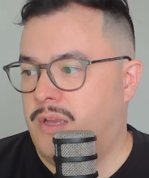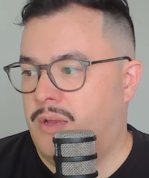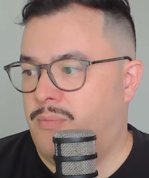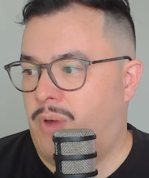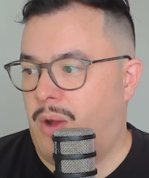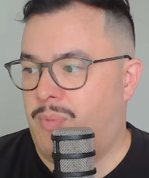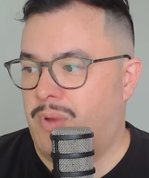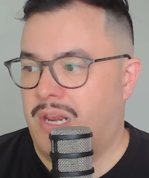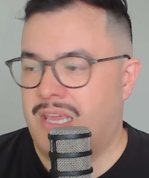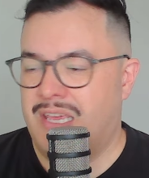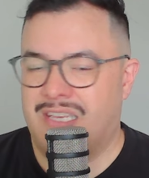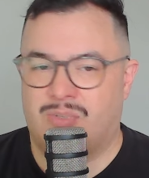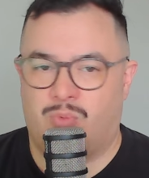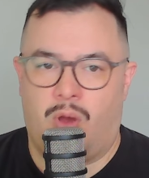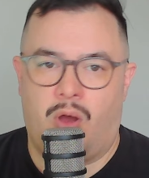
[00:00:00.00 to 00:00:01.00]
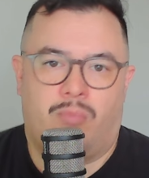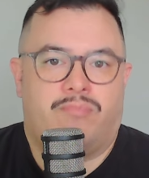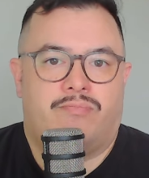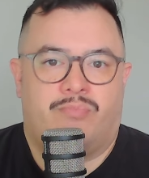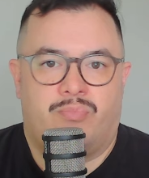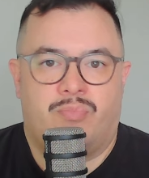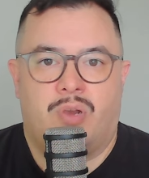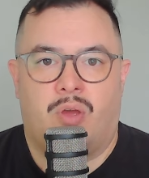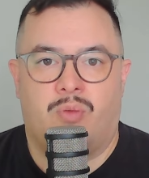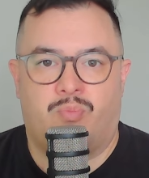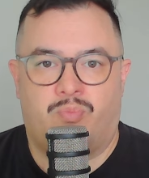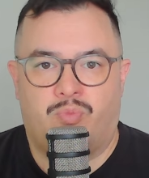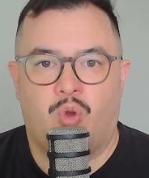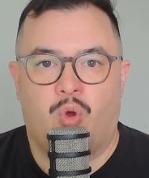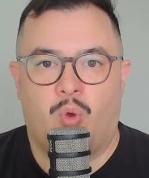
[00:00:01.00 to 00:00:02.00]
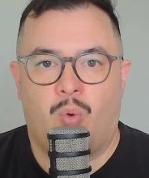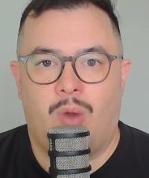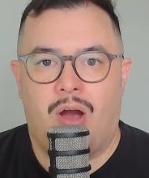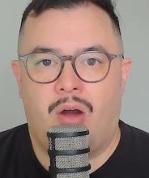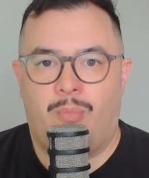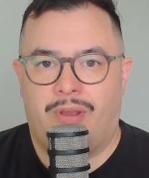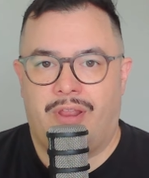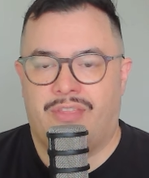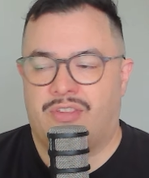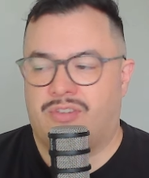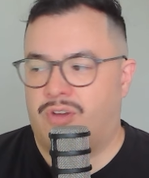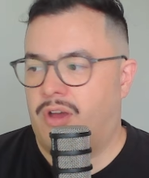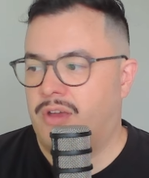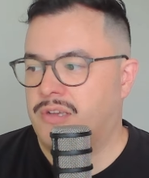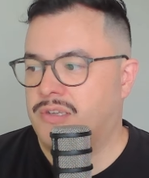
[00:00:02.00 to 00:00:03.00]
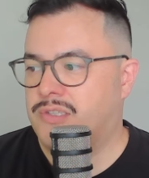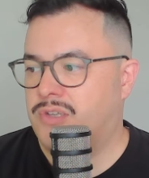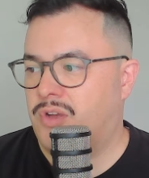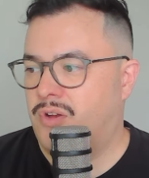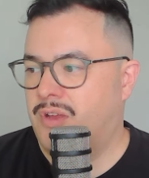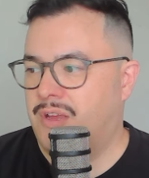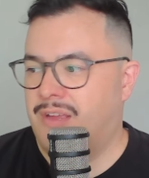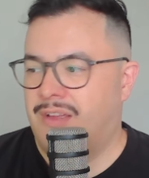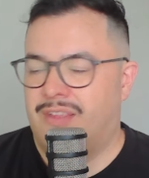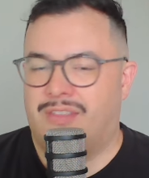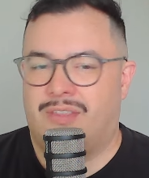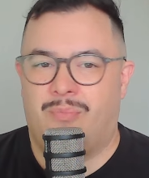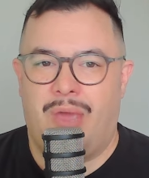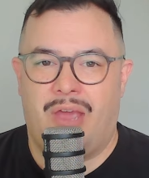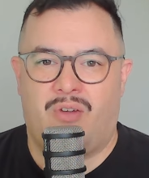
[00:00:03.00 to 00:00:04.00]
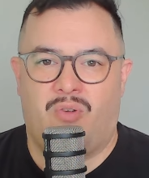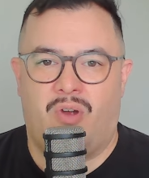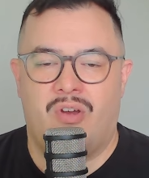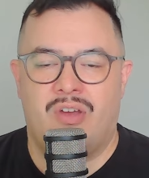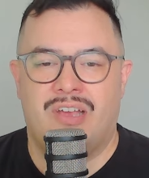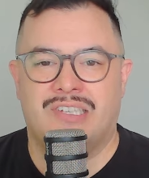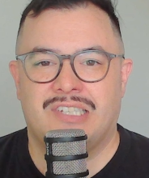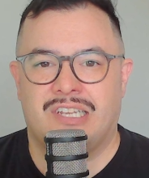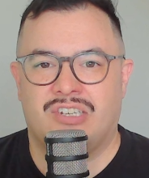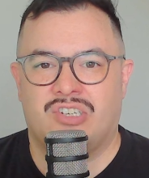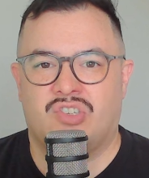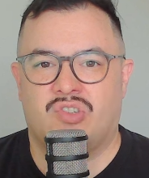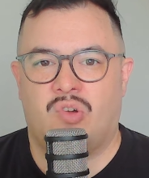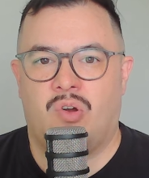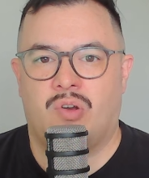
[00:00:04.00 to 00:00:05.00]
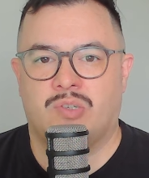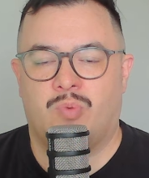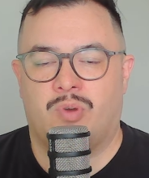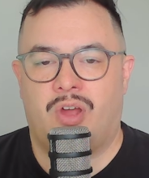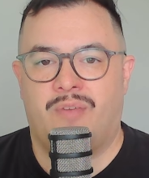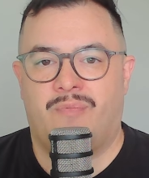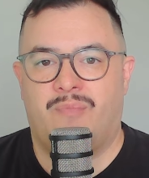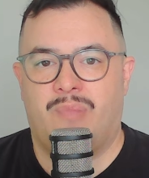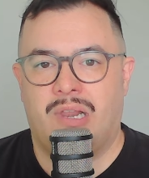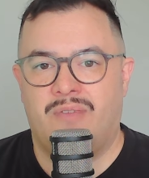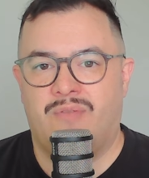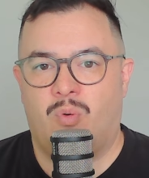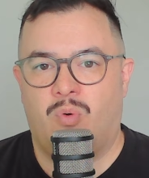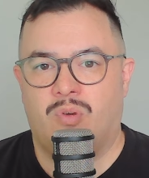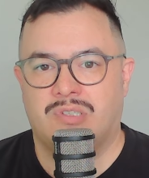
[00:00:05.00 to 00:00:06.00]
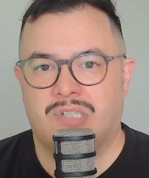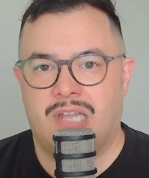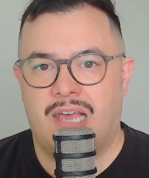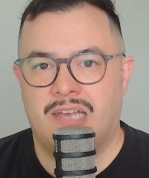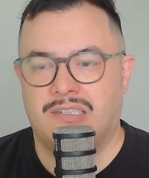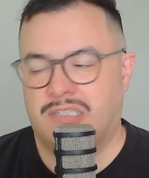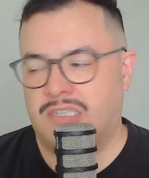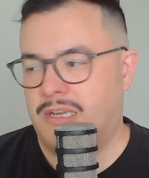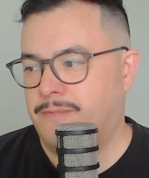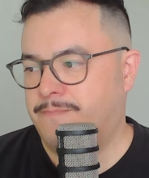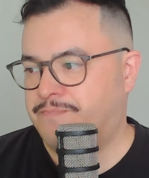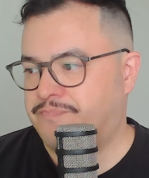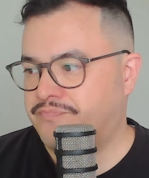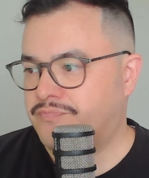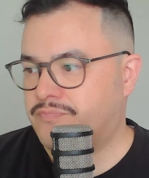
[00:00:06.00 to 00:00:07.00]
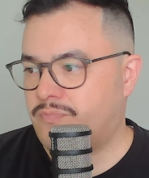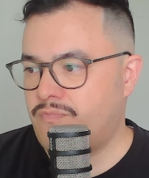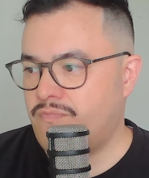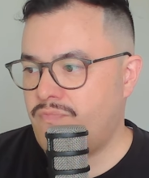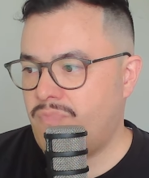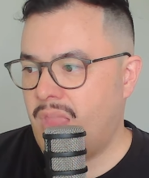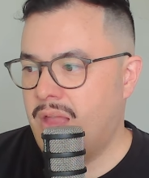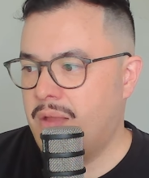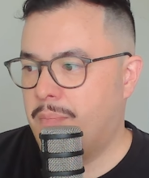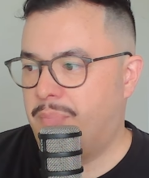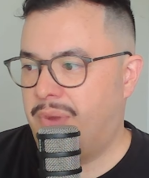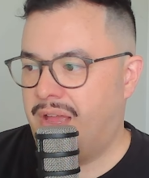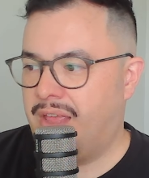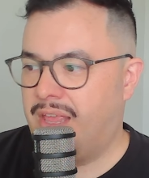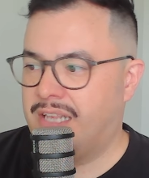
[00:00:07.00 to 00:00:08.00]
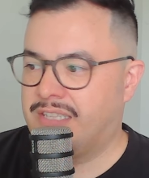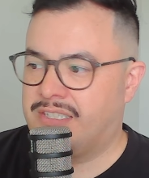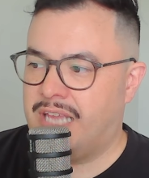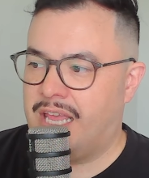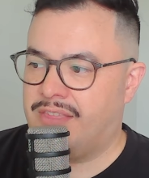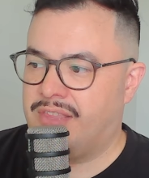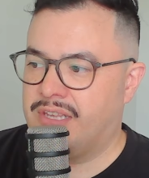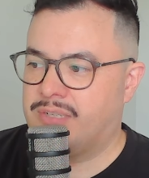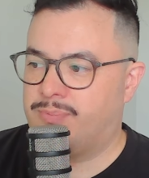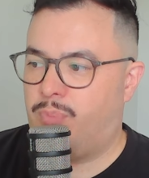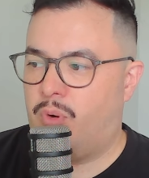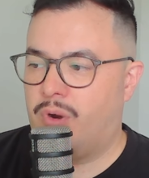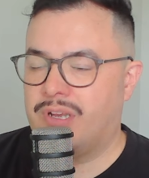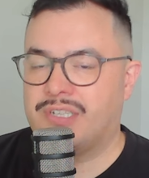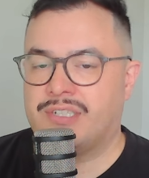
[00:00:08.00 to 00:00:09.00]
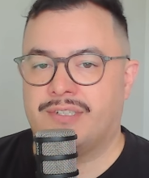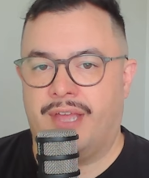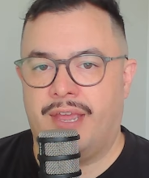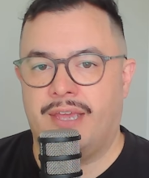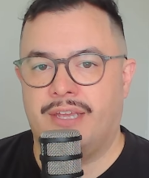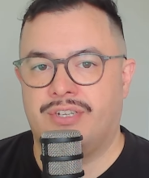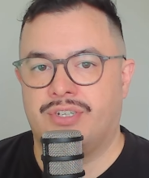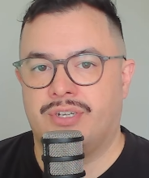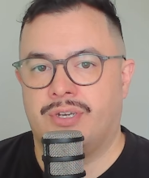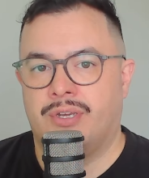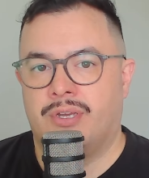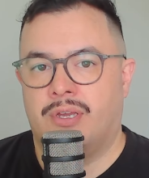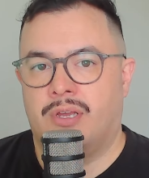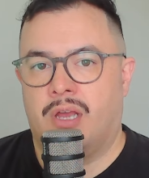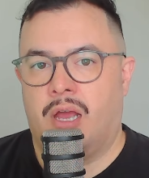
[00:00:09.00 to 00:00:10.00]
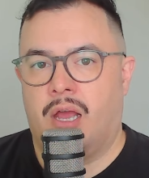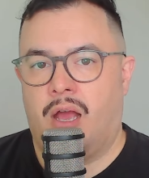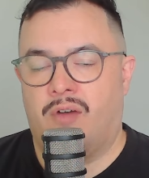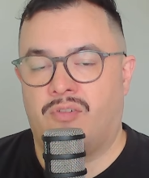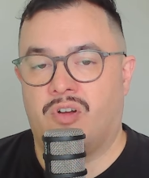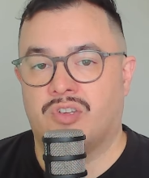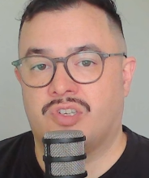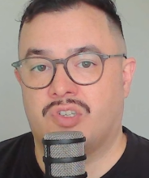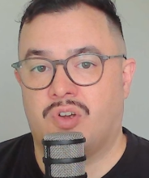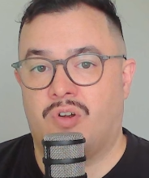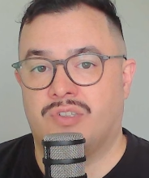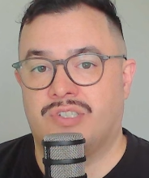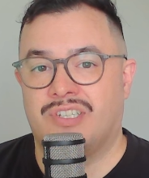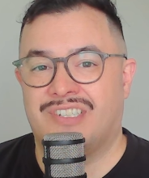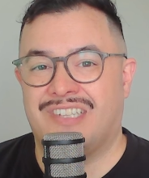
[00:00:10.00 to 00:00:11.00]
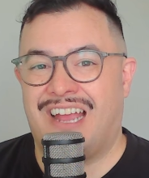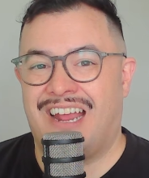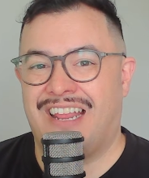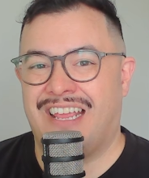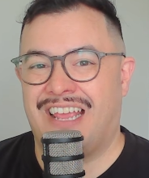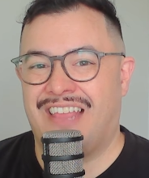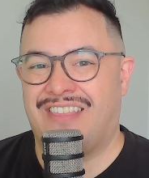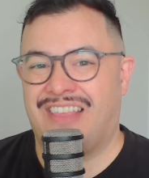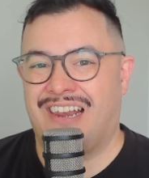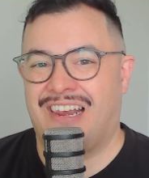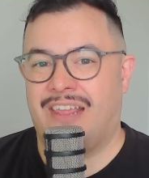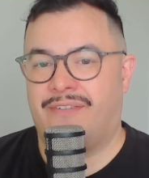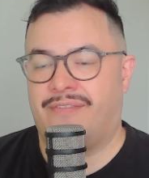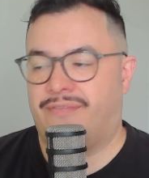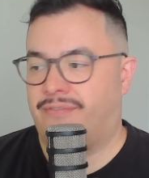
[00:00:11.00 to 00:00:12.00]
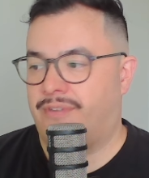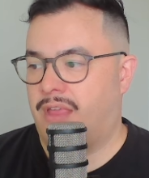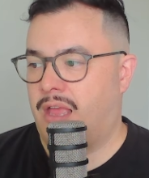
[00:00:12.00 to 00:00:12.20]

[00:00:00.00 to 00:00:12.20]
Papali'i as well, you know, doing well, but at the Tigers. So the back row isn't as strong as what I believe it was last year. But it's at this point in the stage, I've got Sorensen starting at the left.